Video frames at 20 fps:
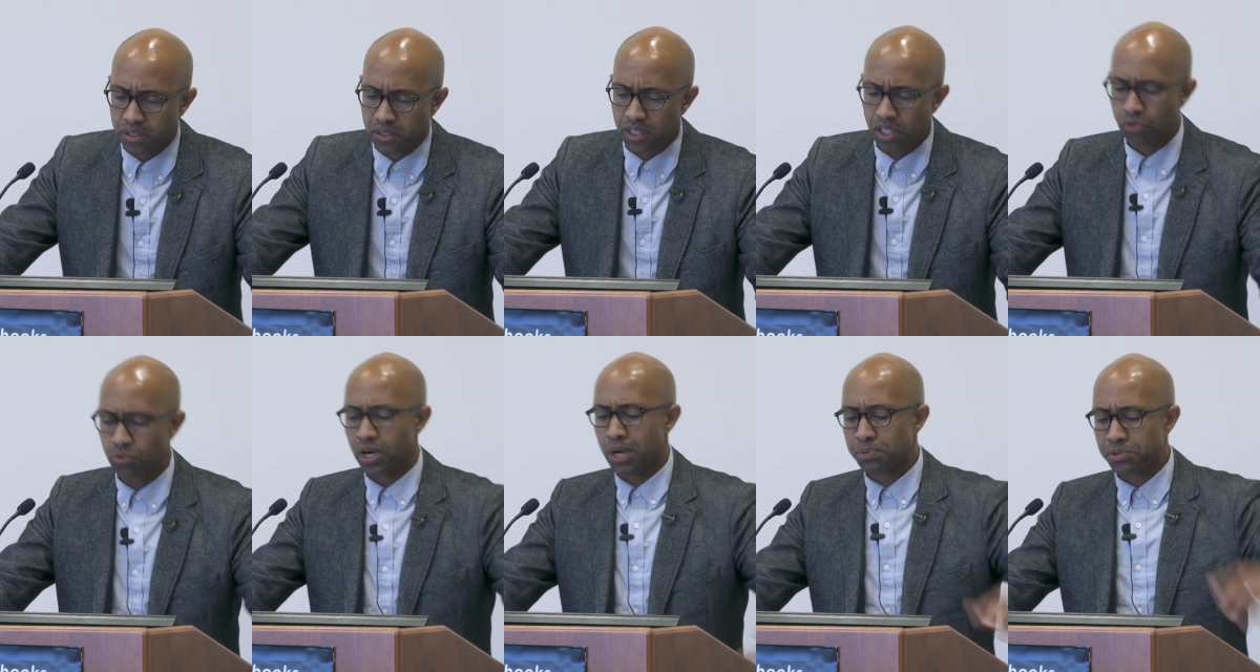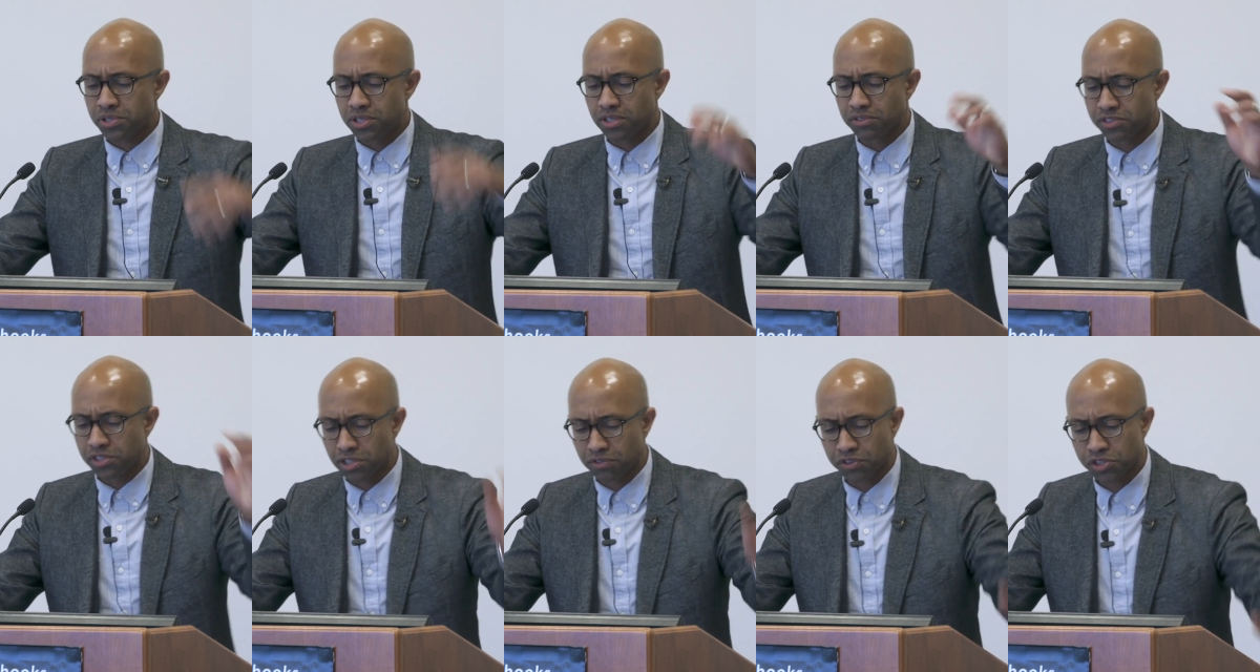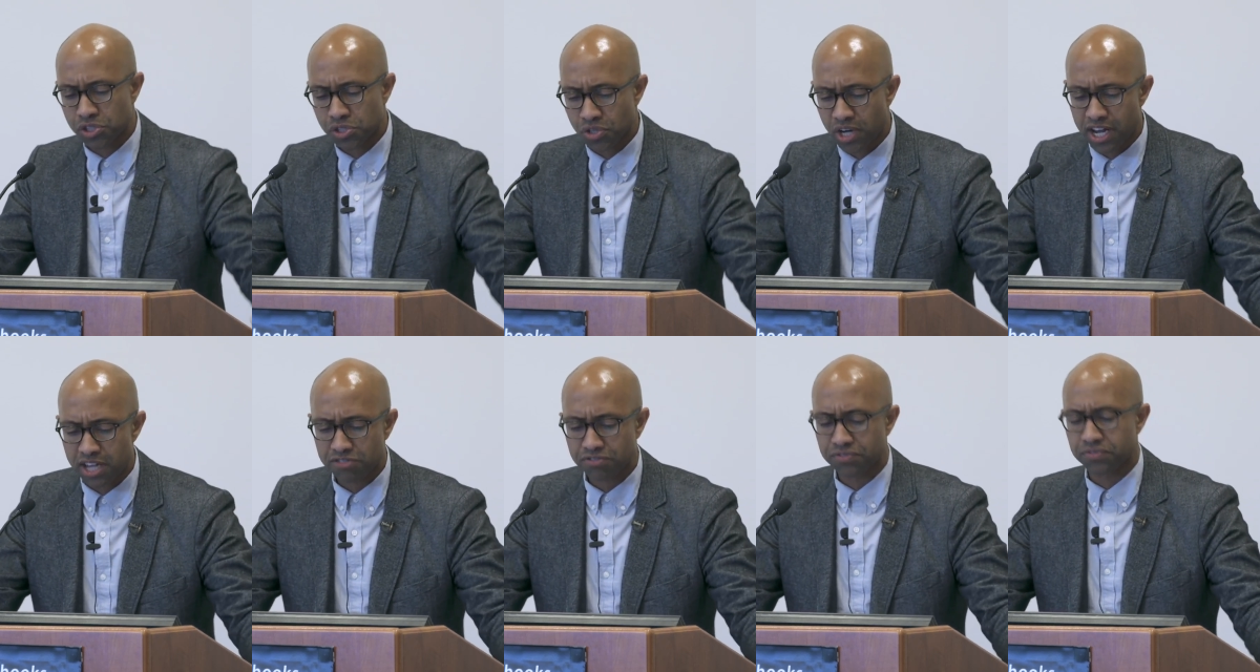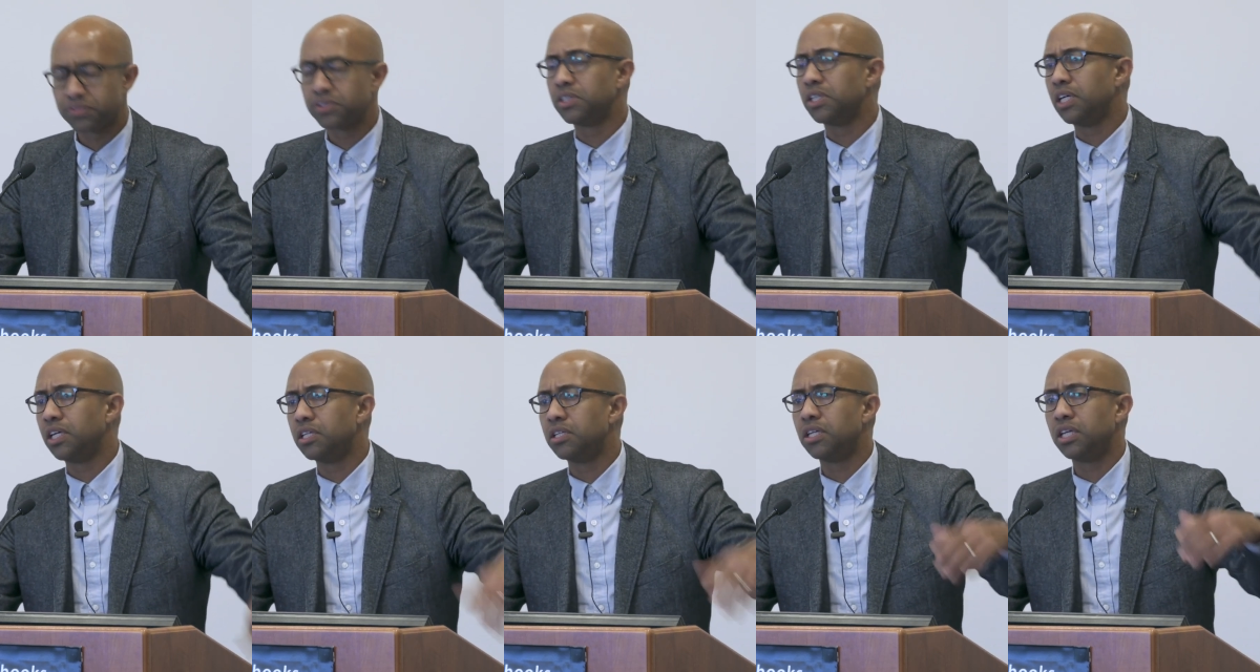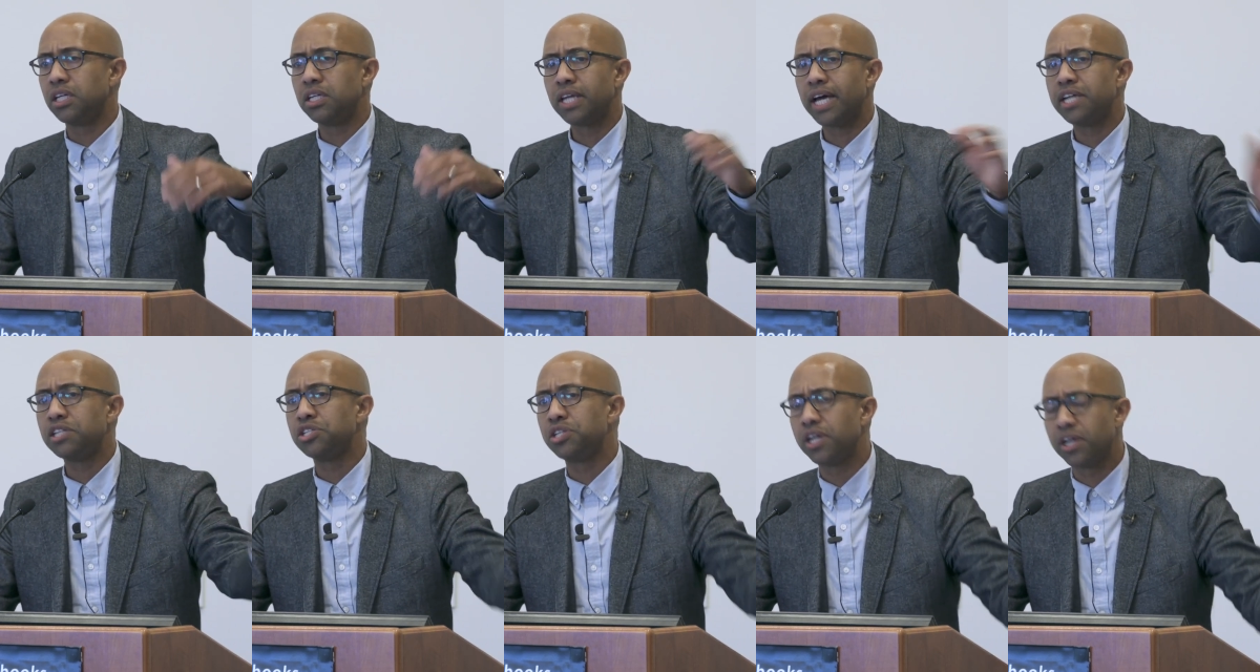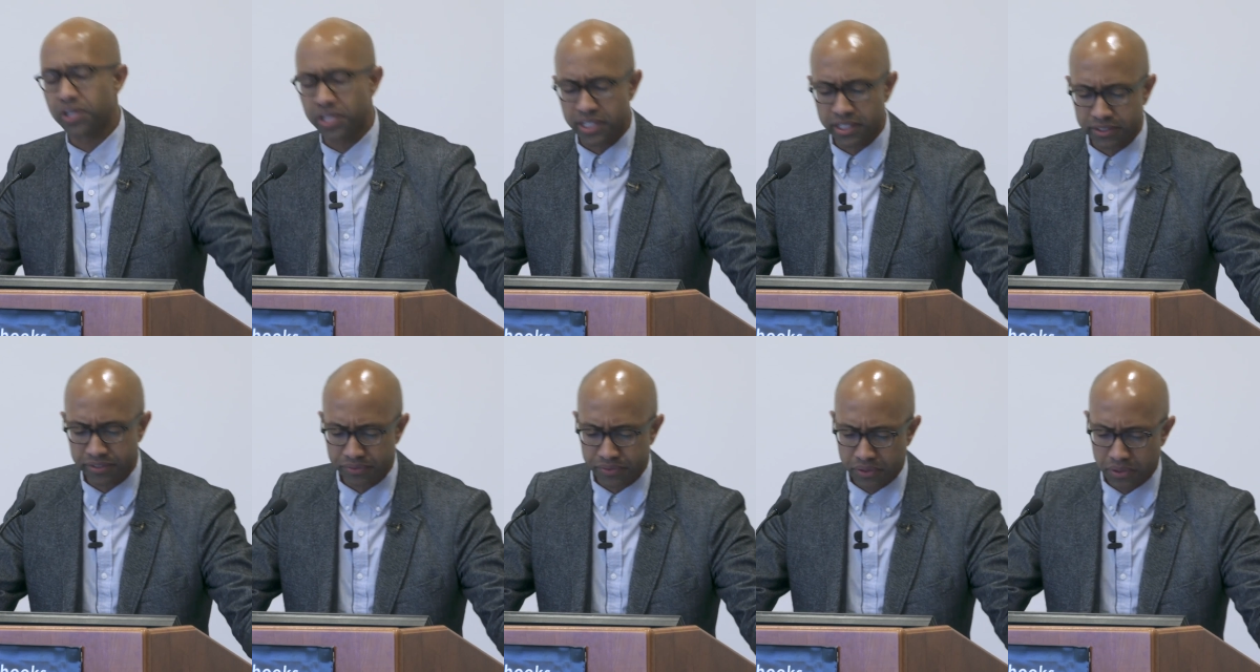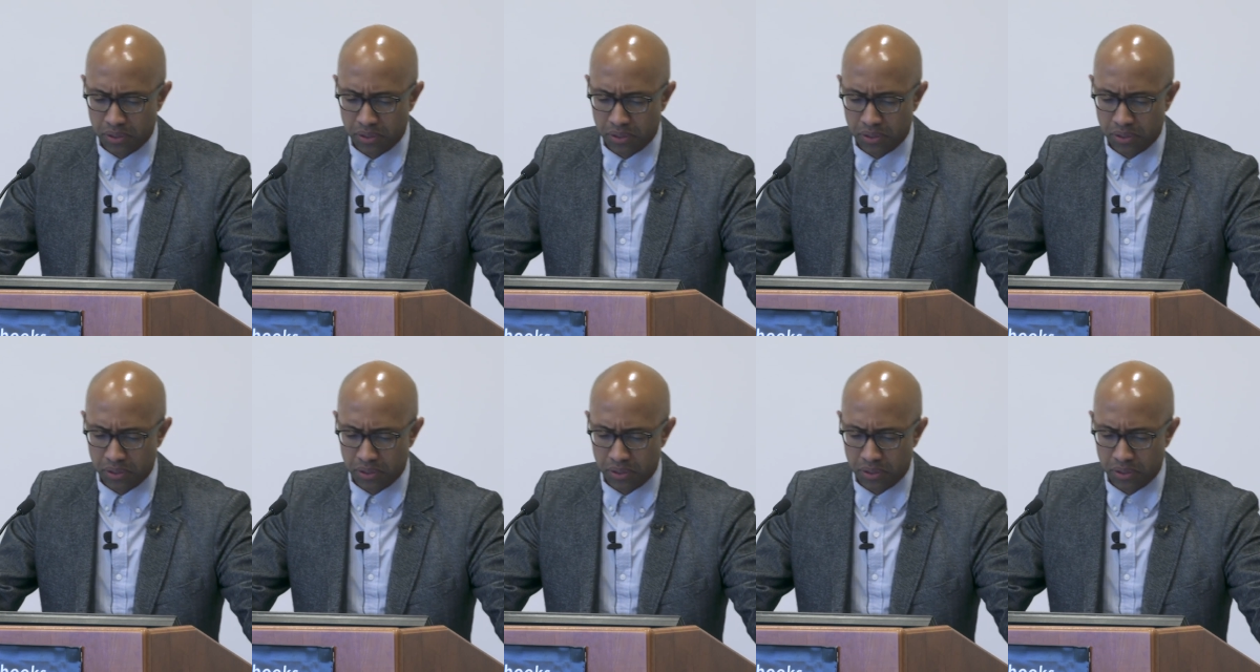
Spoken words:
the eruption of civil strife in Nigeria,